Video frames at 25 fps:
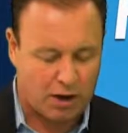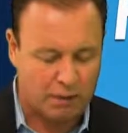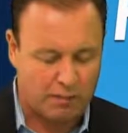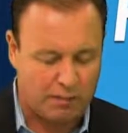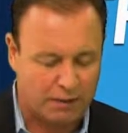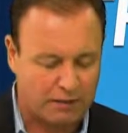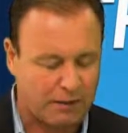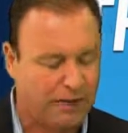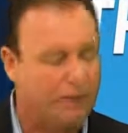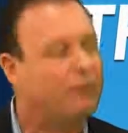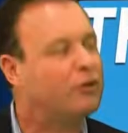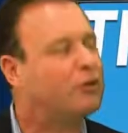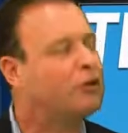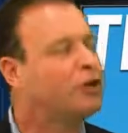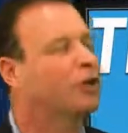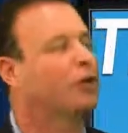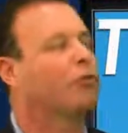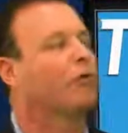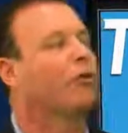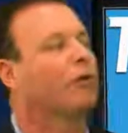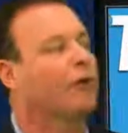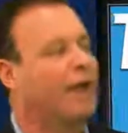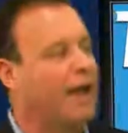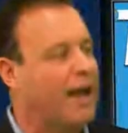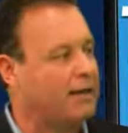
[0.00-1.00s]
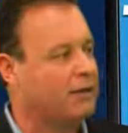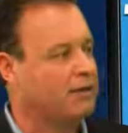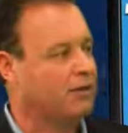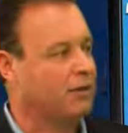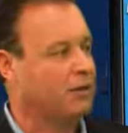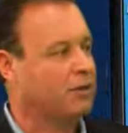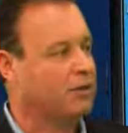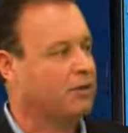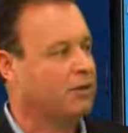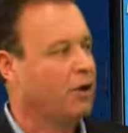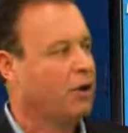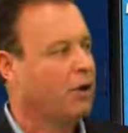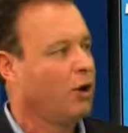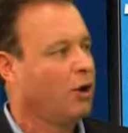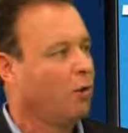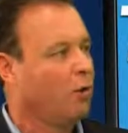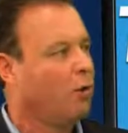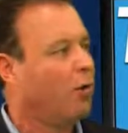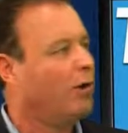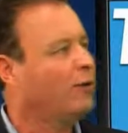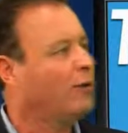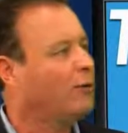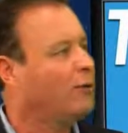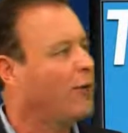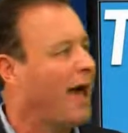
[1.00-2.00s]
about leveraging your own assets,
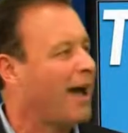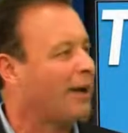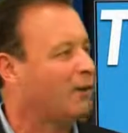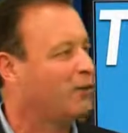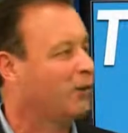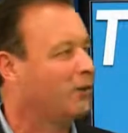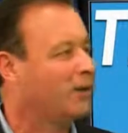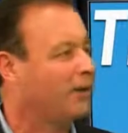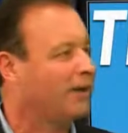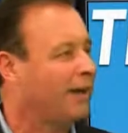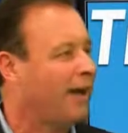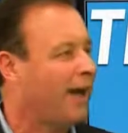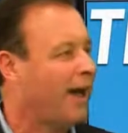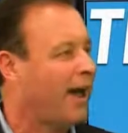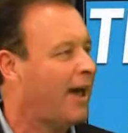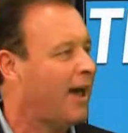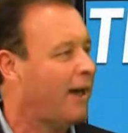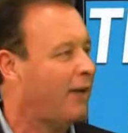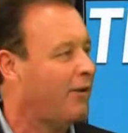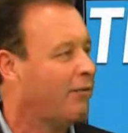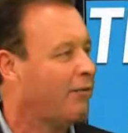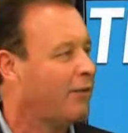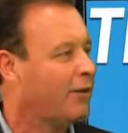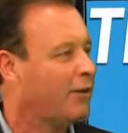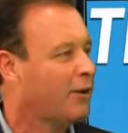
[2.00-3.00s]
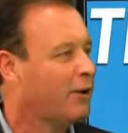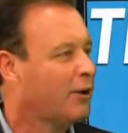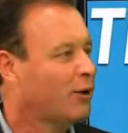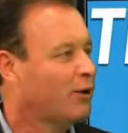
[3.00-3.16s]
what you actually have.